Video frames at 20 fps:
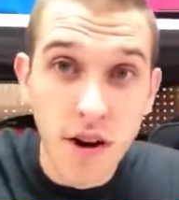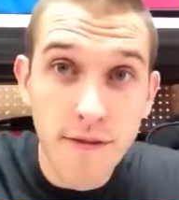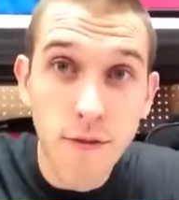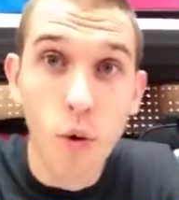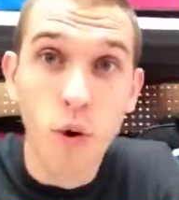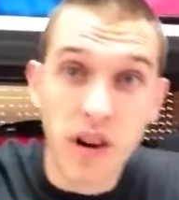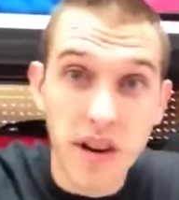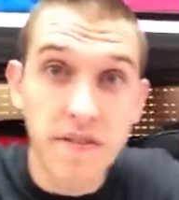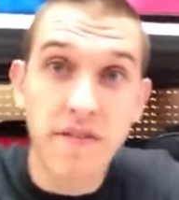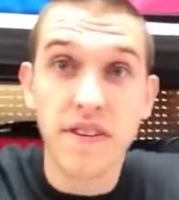
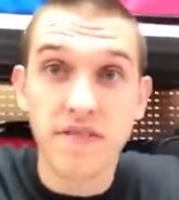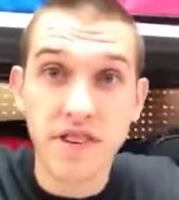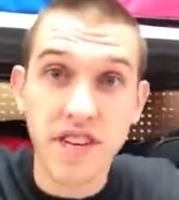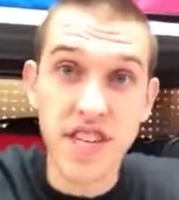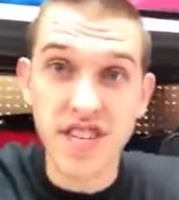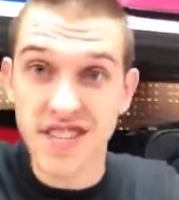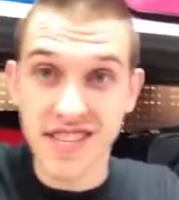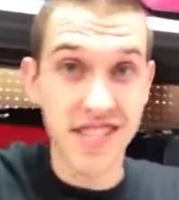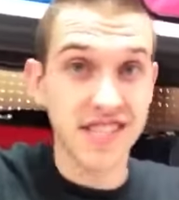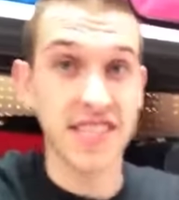40,
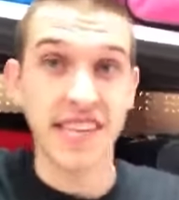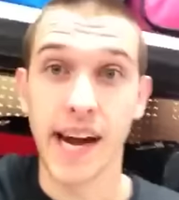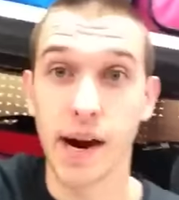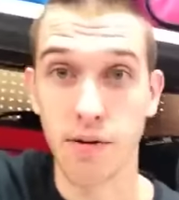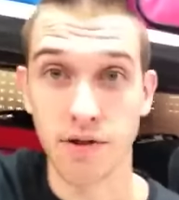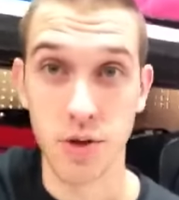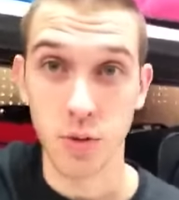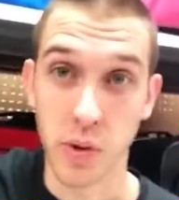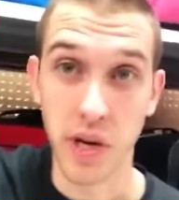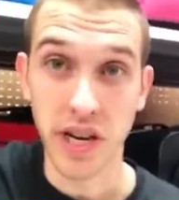50, 60
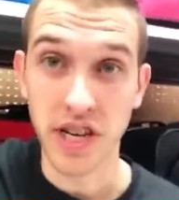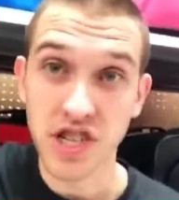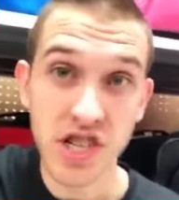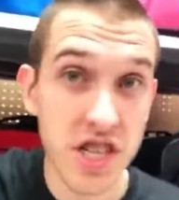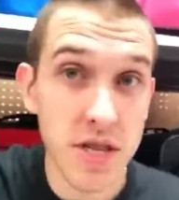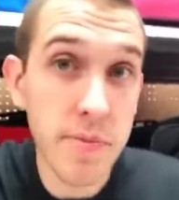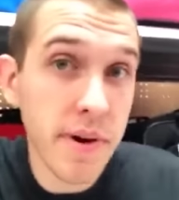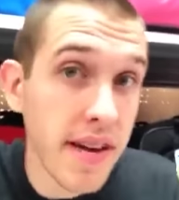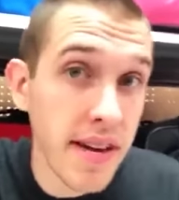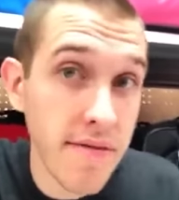hours a week
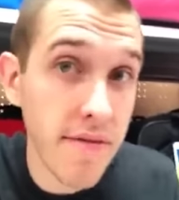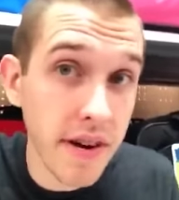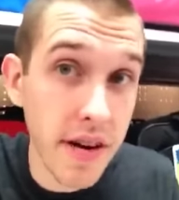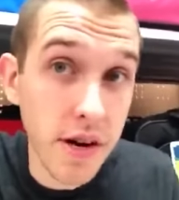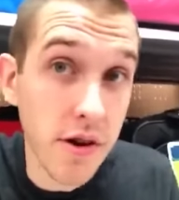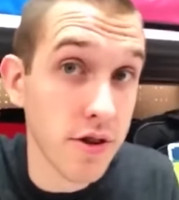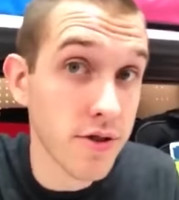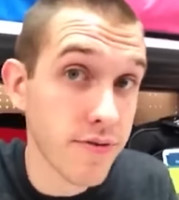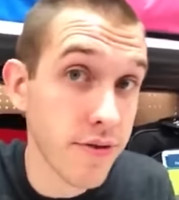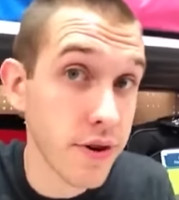just making
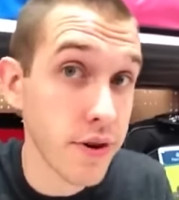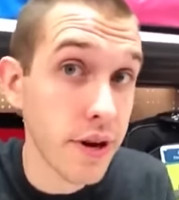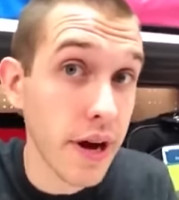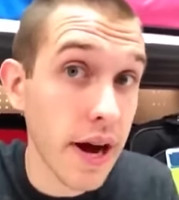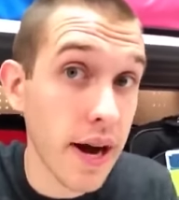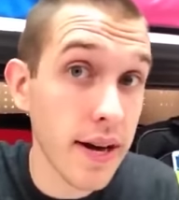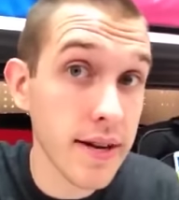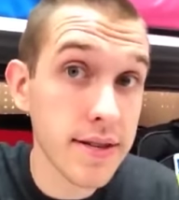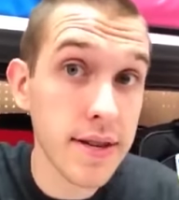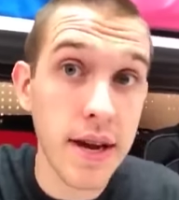videos for you
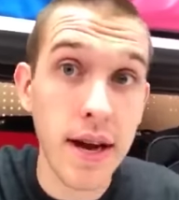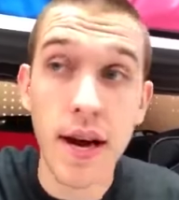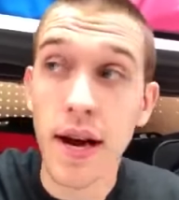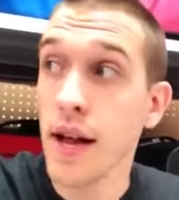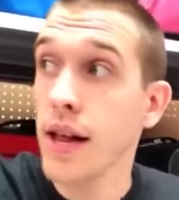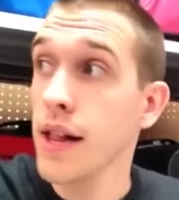guys.